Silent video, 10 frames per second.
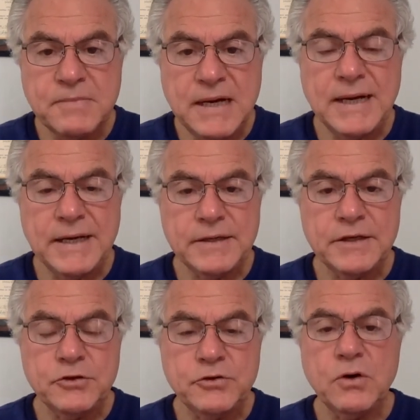mind
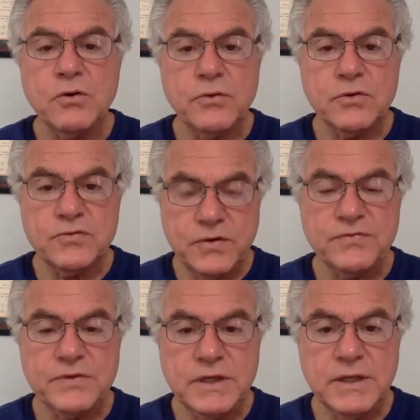and you know those
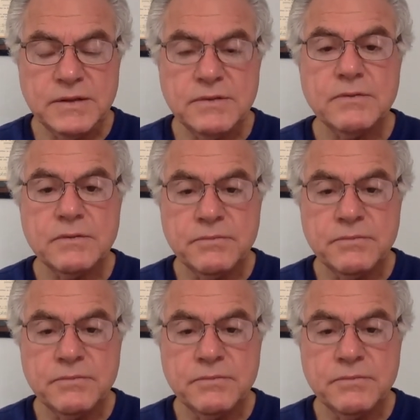15